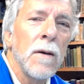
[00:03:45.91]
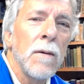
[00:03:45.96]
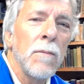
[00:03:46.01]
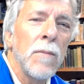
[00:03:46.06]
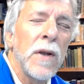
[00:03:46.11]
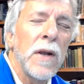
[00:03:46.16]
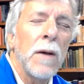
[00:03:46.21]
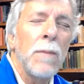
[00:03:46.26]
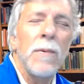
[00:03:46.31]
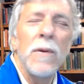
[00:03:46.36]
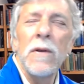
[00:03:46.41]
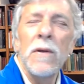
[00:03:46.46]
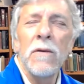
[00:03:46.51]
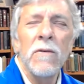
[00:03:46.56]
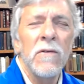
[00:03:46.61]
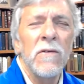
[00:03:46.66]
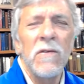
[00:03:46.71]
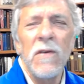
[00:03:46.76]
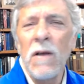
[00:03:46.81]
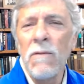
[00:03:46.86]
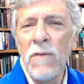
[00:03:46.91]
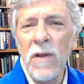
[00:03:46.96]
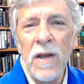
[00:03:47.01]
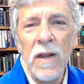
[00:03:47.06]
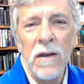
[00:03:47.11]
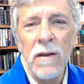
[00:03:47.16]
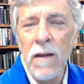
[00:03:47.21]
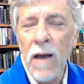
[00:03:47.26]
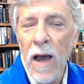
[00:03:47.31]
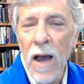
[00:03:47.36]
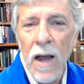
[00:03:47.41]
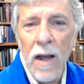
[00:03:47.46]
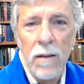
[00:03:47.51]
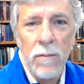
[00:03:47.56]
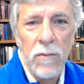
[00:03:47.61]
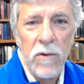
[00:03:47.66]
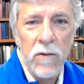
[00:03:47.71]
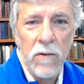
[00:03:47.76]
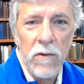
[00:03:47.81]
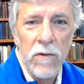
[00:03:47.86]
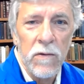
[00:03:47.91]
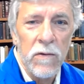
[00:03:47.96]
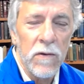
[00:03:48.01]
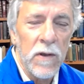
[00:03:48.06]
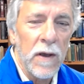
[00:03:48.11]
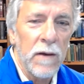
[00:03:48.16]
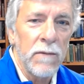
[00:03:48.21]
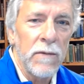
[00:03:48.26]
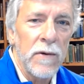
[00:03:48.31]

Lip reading: but up until 70 times 7.